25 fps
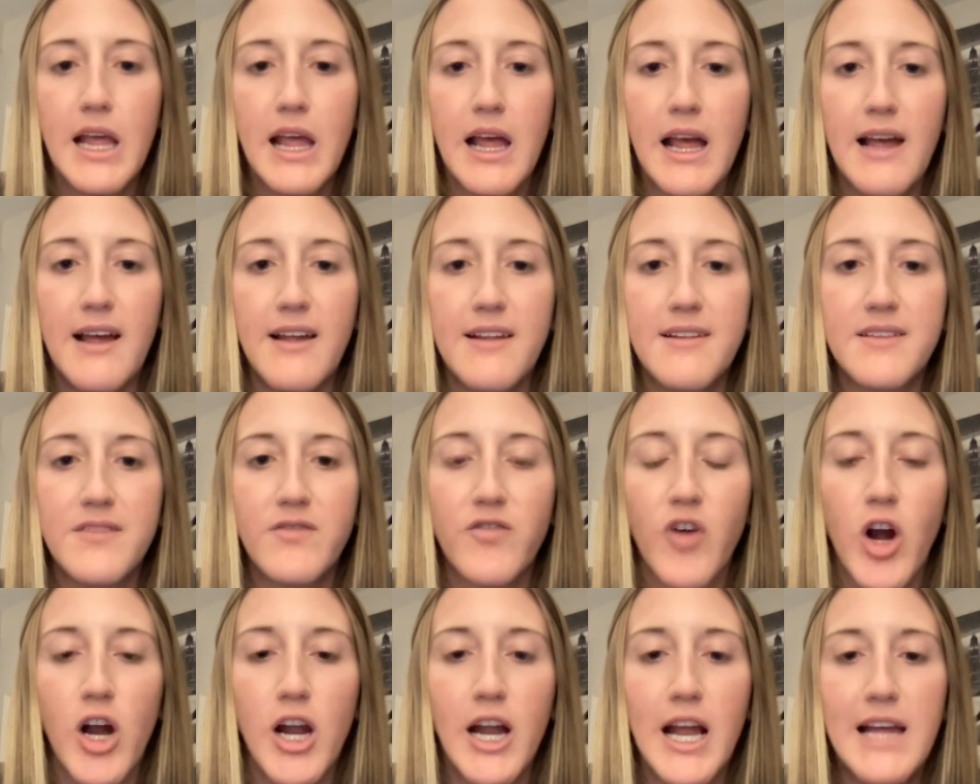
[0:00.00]
As
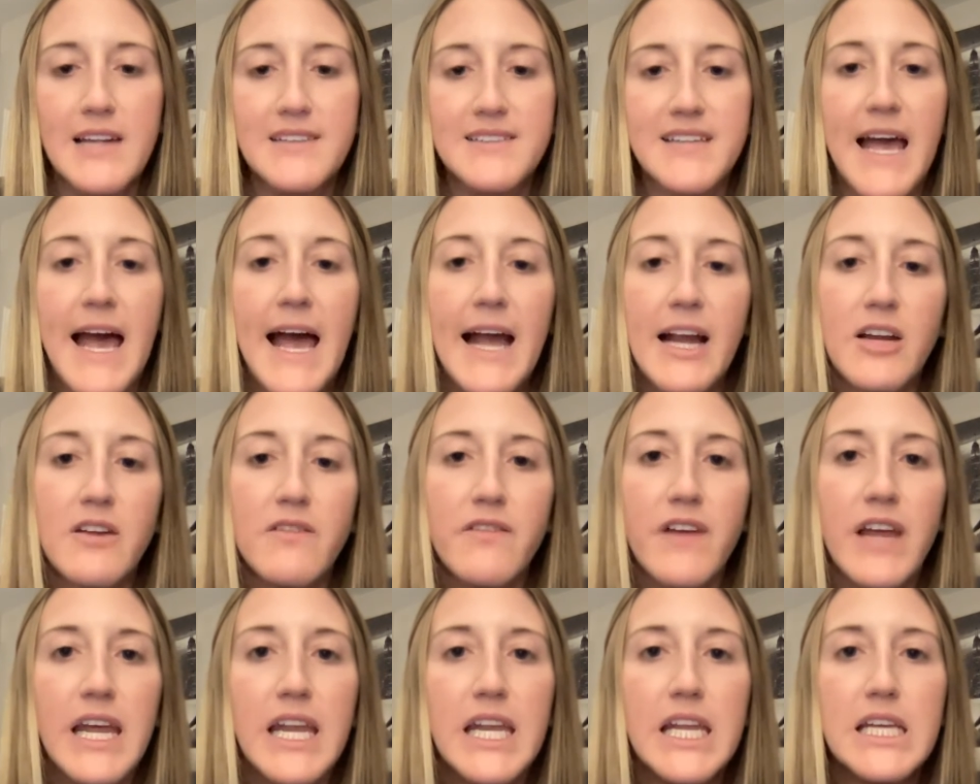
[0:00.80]
far as
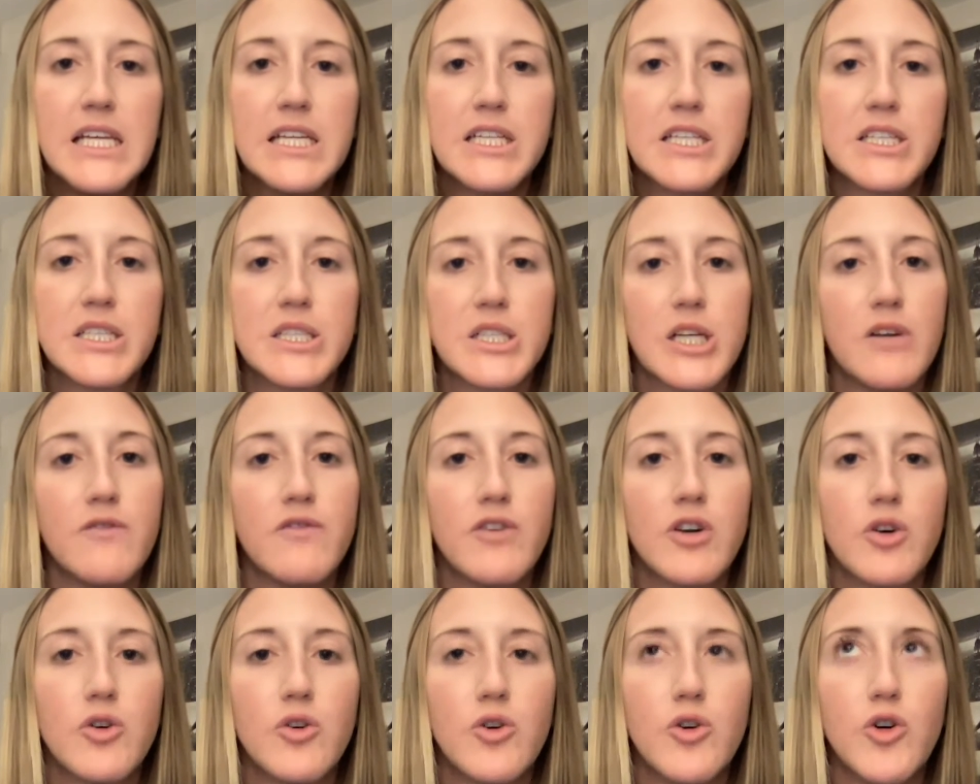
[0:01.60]
aggravating,
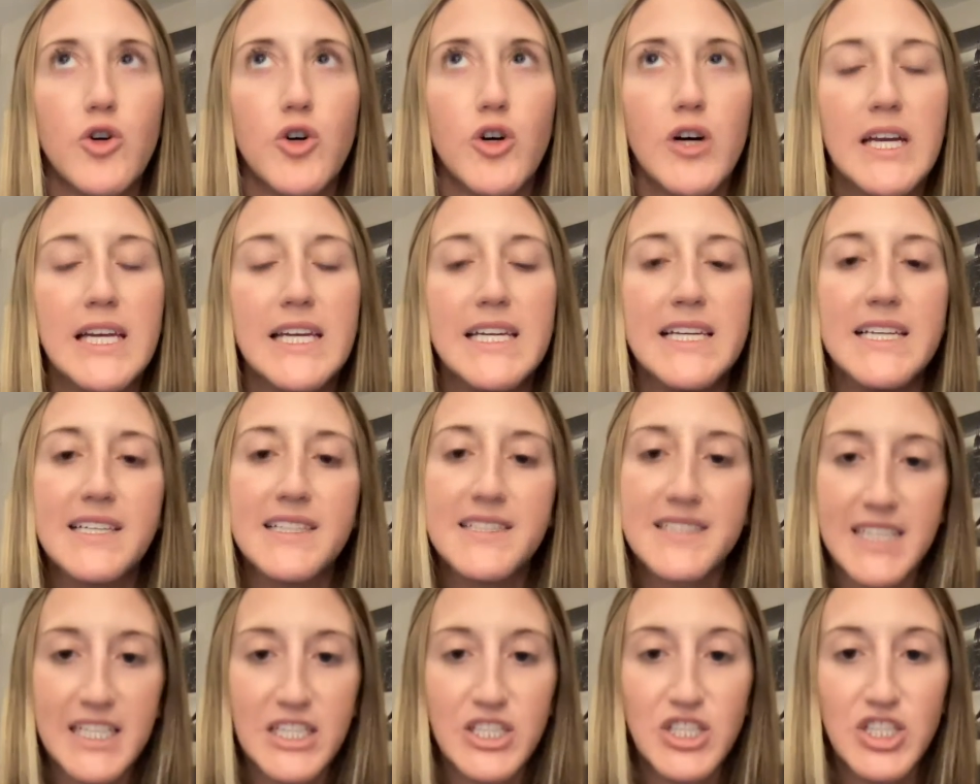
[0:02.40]
cervical
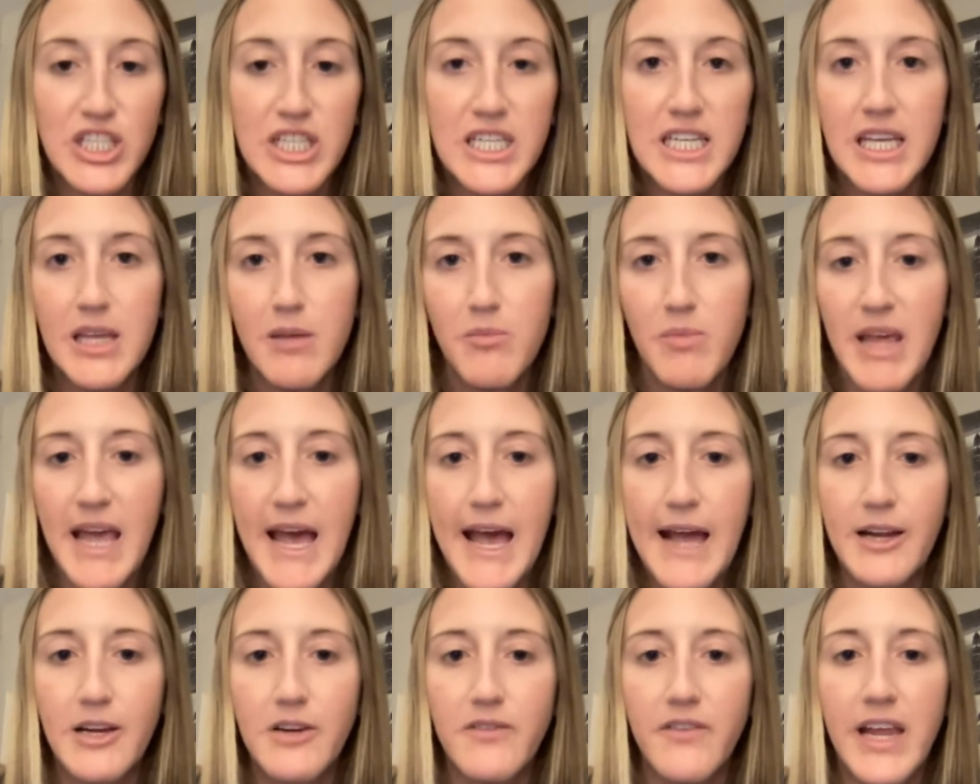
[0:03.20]
extension can be
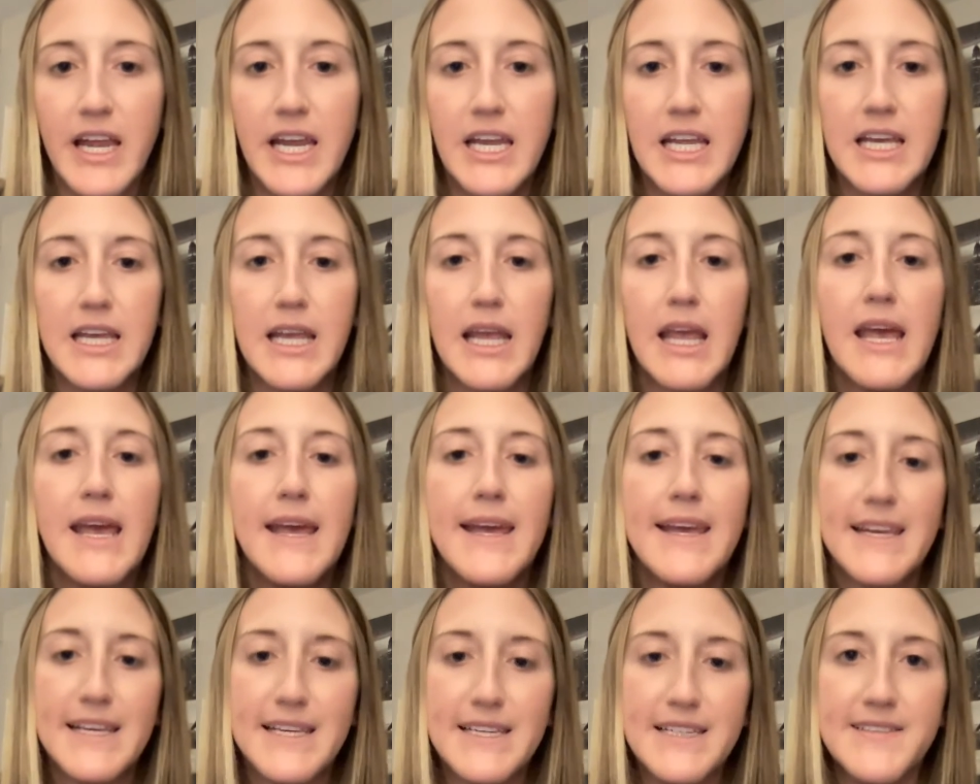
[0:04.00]
aggravating.
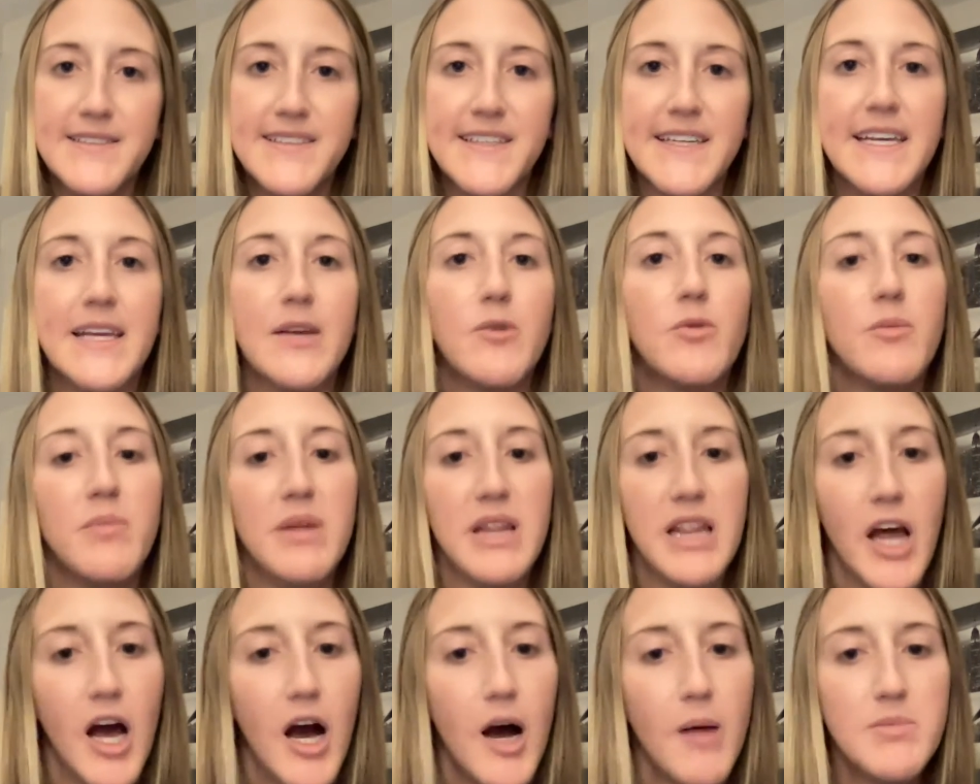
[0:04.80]
Easing would be
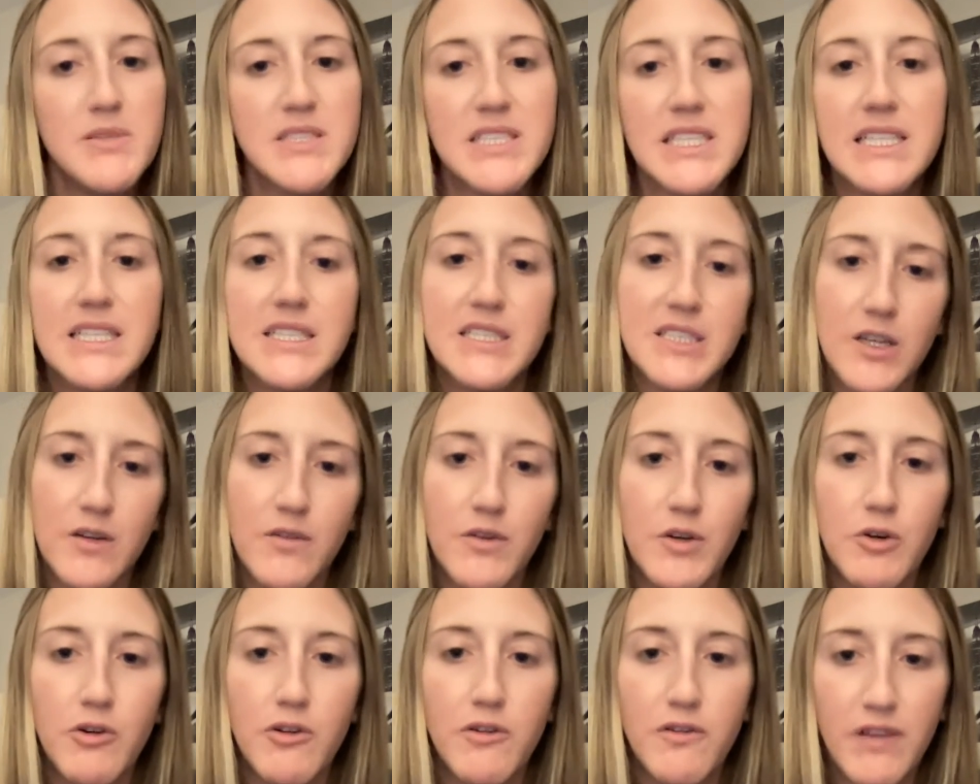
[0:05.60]
the opposite,
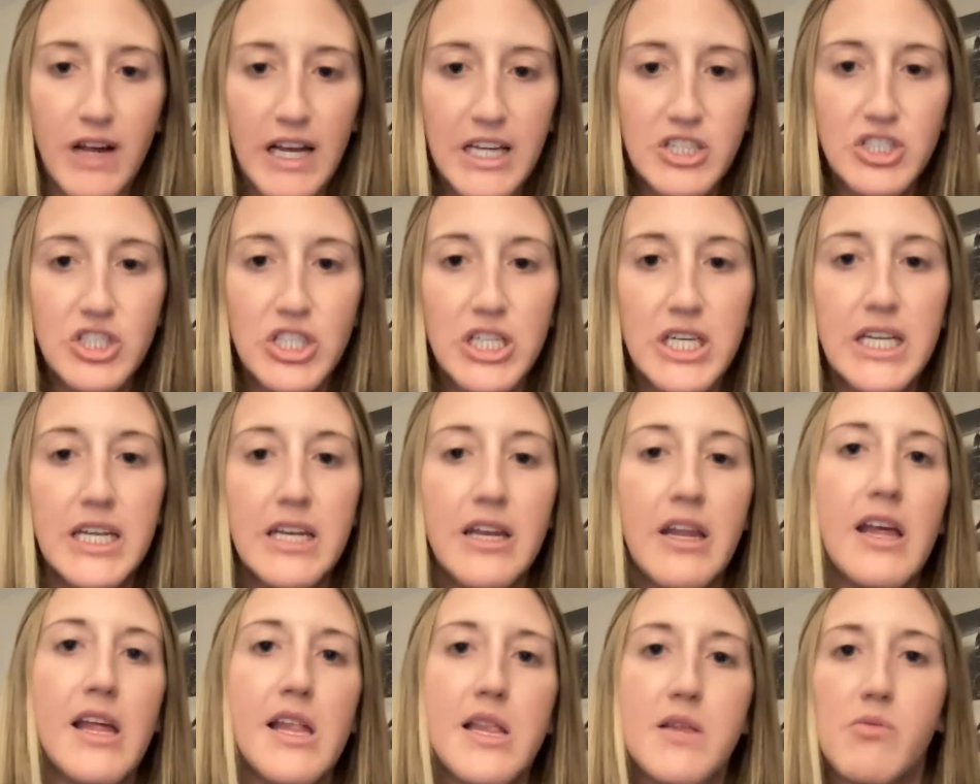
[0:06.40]
cervical flexion,
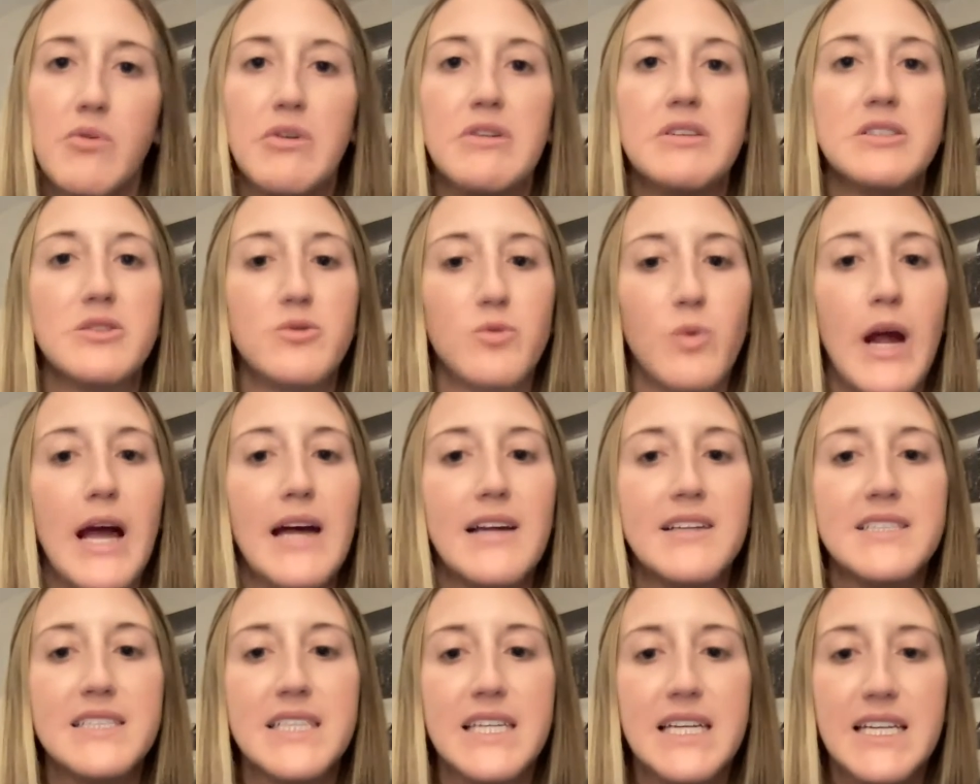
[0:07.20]
as well as
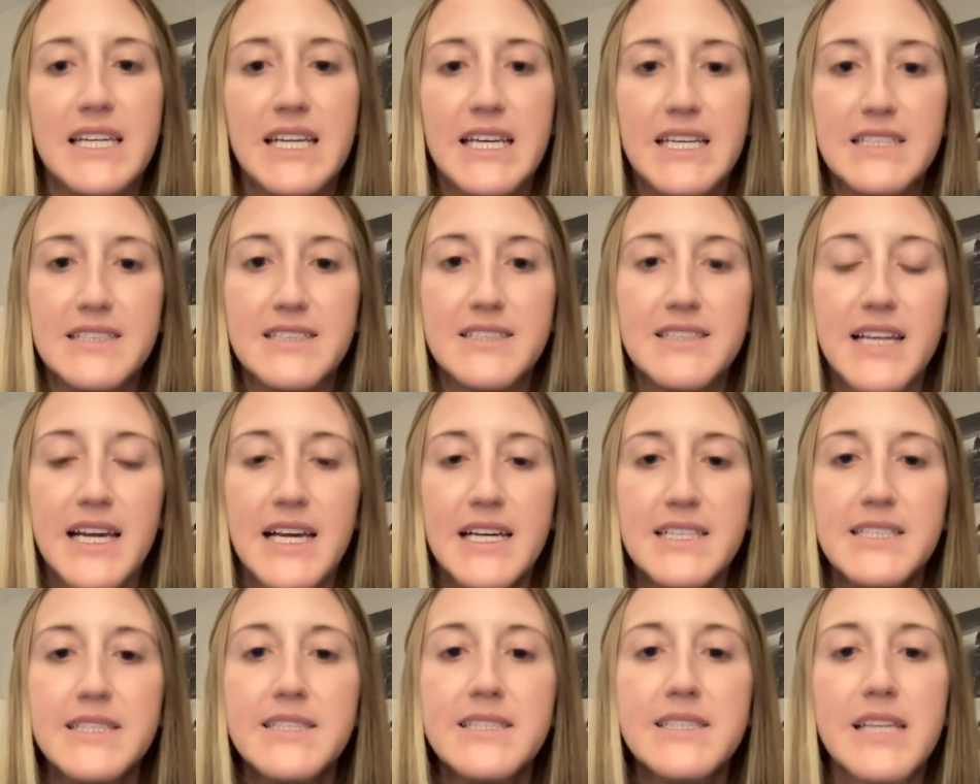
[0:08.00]
rest and
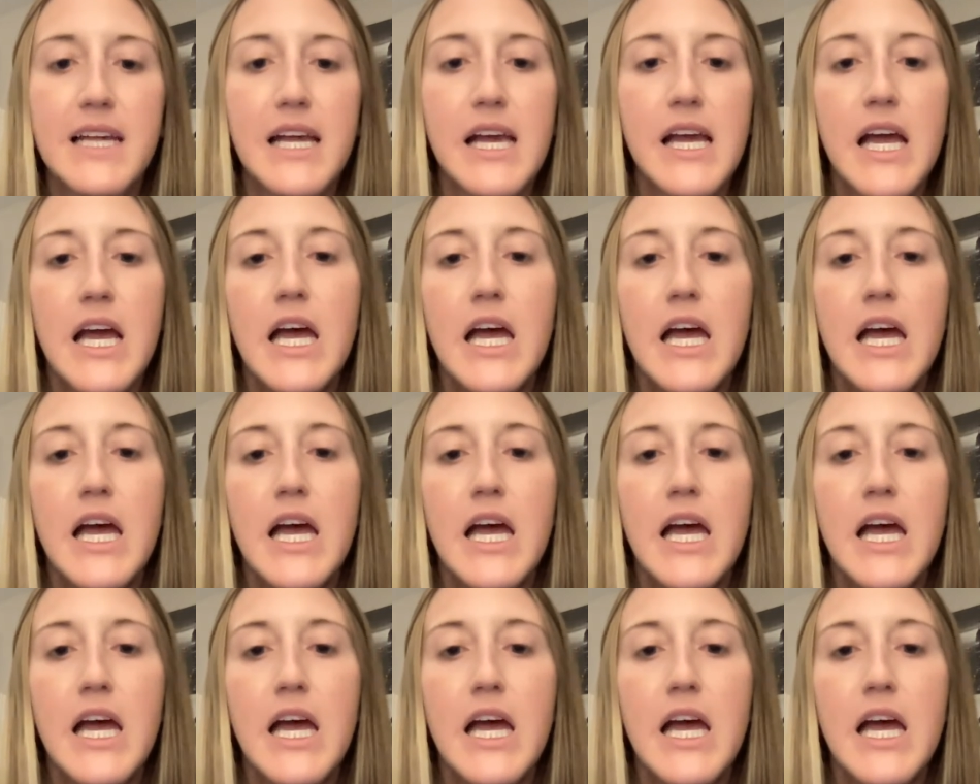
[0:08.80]
NSAIDs.